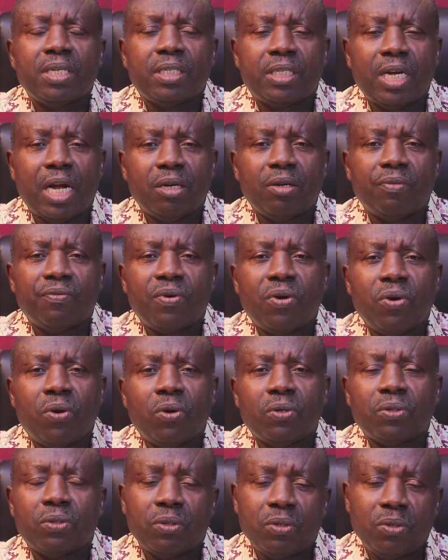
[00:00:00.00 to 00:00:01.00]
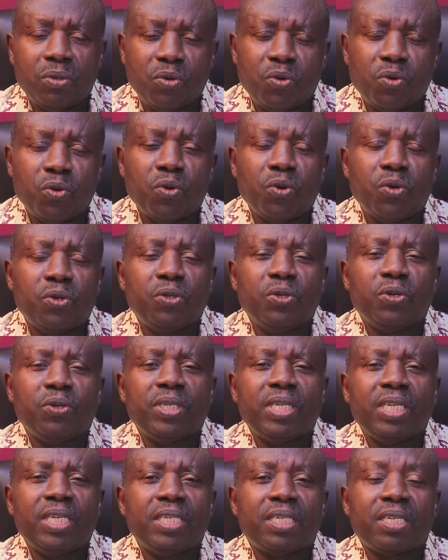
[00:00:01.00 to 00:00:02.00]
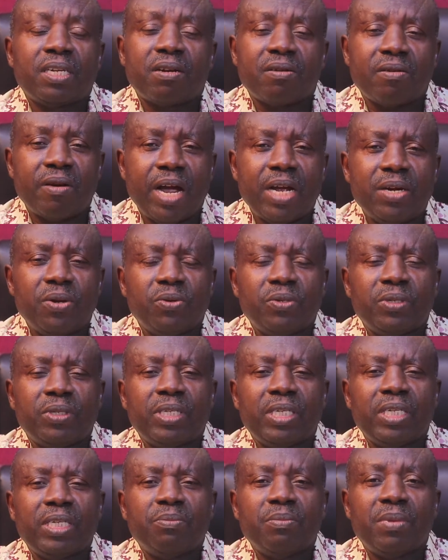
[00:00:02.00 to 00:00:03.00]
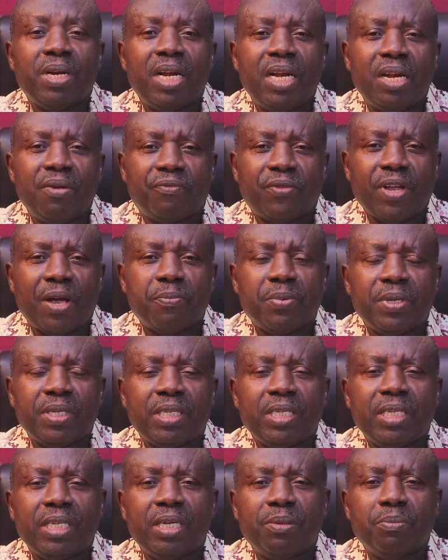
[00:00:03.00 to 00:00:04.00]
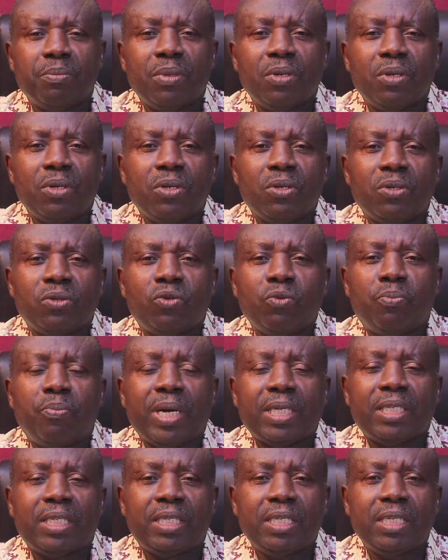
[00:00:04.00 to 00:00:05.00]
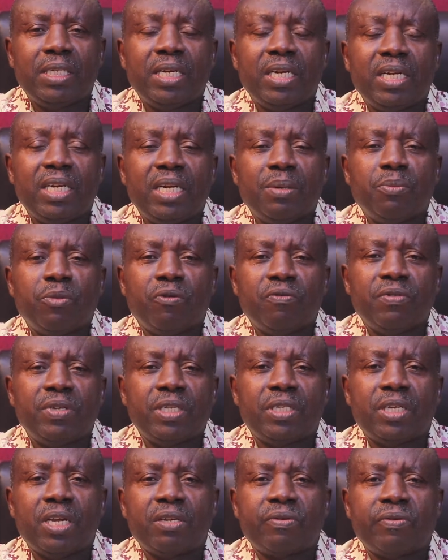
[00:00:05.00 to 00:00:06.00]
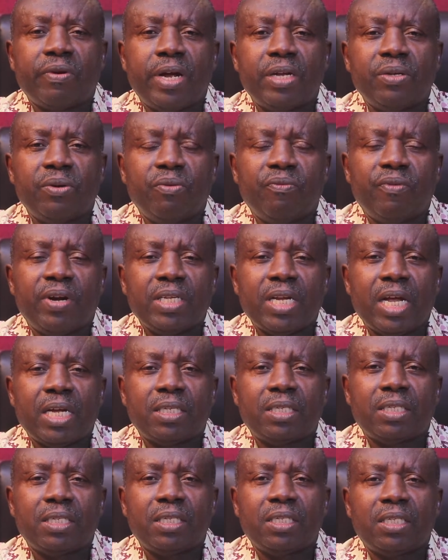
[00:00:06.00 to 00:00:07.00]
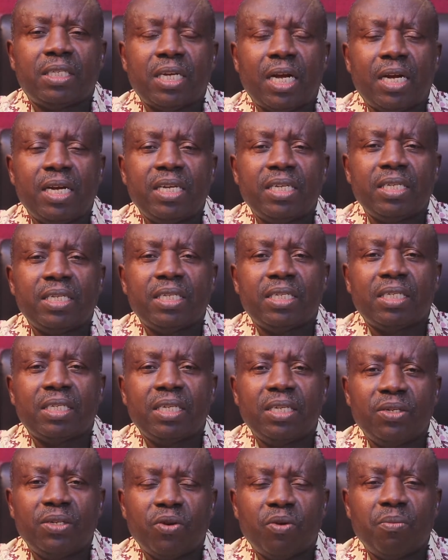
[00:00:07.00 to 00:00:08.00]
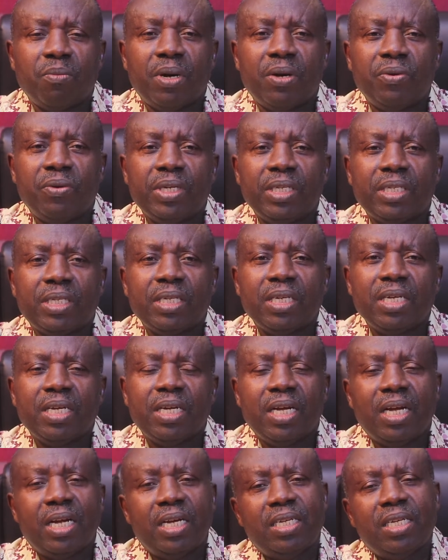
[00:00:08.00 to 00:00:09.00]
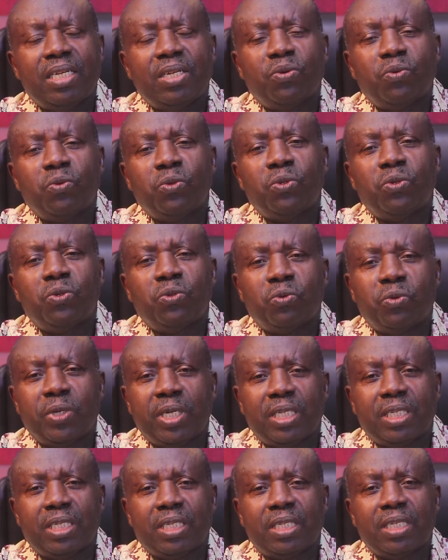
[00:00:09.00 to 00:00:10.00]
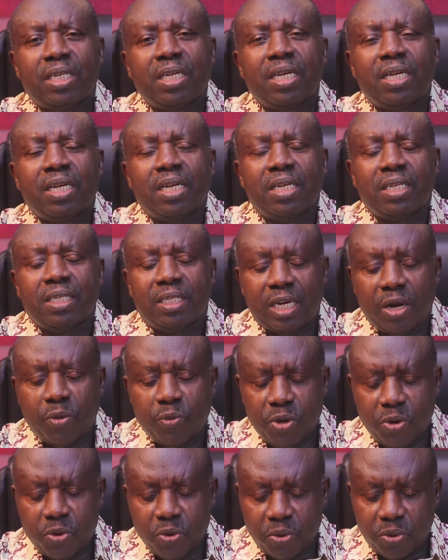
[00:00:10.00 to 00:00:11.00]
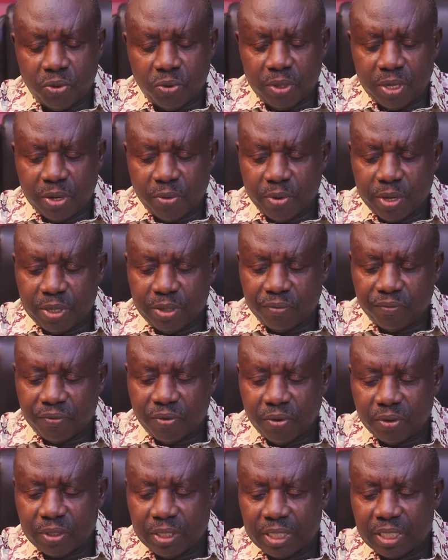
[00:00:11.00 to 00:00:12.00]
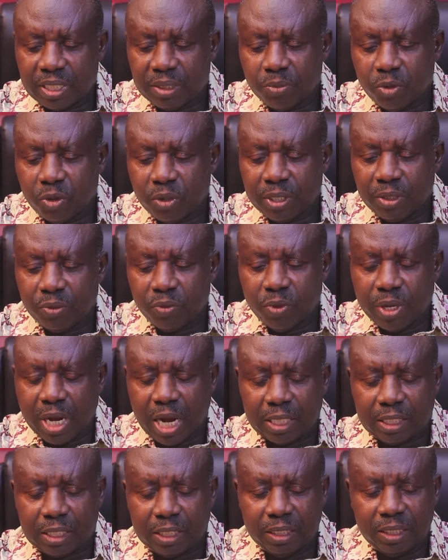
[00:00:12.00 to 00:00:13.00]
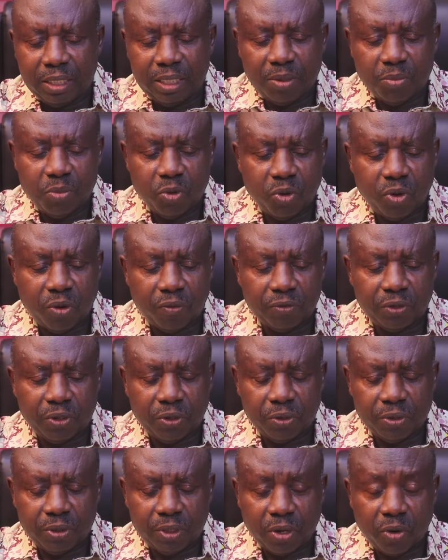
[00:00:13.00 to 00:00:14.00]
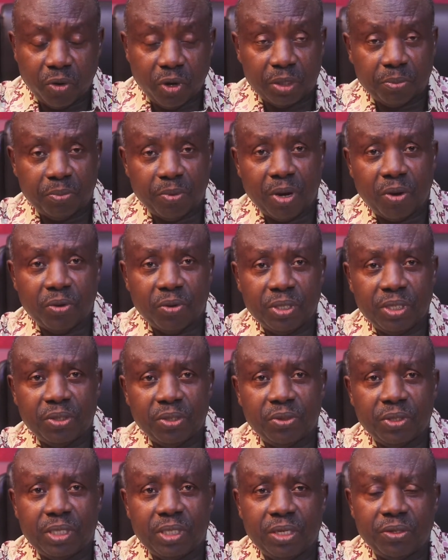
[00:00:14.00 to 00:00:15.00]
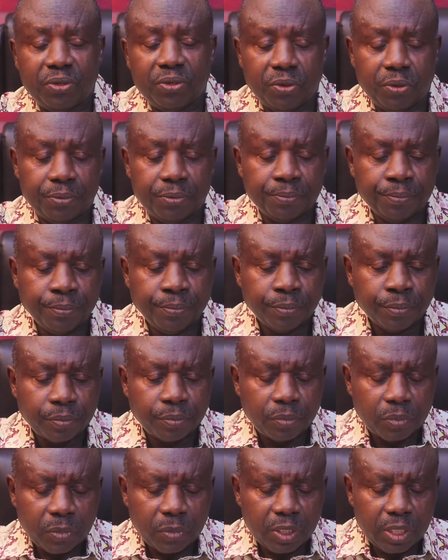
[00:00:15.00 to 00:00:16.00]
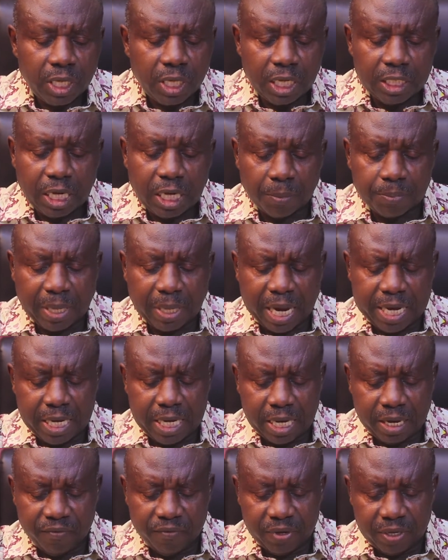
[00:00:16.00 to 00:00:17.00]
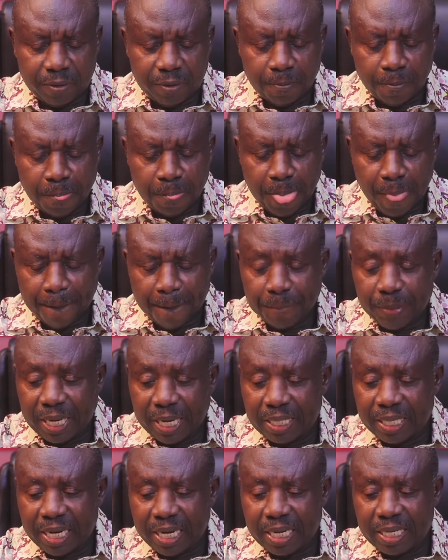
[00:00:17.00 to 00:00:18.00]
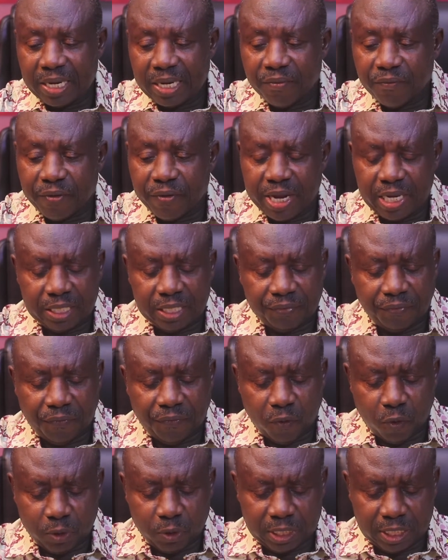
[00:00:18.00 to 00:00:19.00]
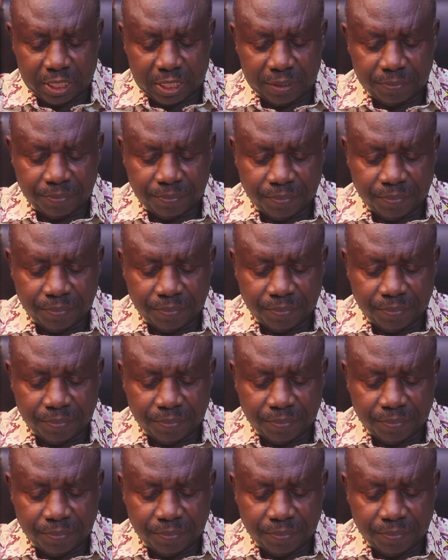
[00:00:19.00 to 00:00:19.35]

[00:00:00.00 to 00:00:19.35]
Child of God, go on your knees, cry unto him, lift up his name, supersede the name of Jesus Christ over that challenges in your marriage, and he will do it. Shall we go through the word of God this morning? We are still in the book of John, the gospel according to St. John, chapter 11, and then the verse 40.